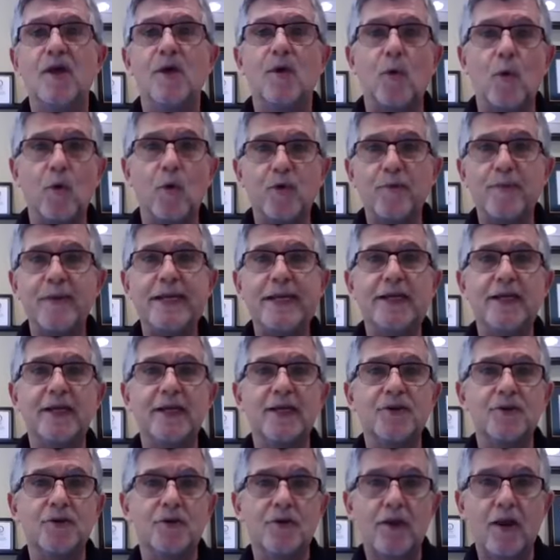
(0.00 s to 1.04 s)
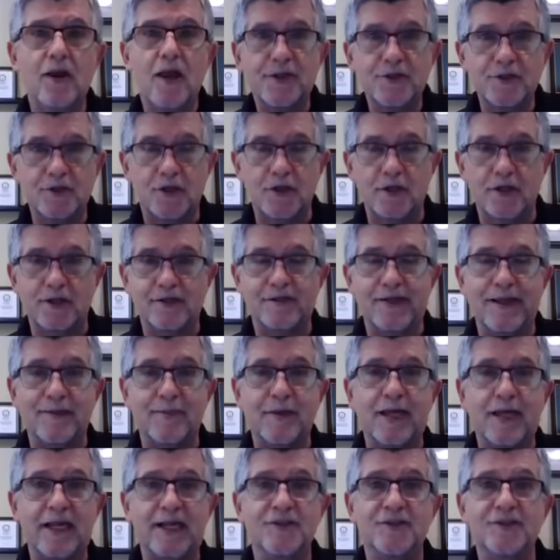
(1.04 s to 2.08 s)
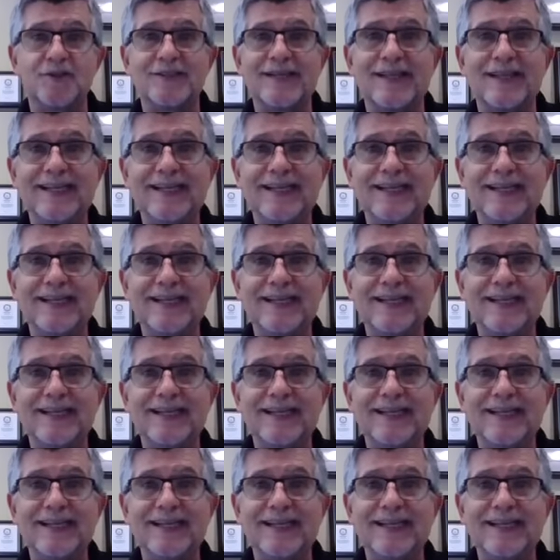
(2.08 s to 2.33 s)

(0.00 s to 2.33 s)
orthopedic and neurological examinations,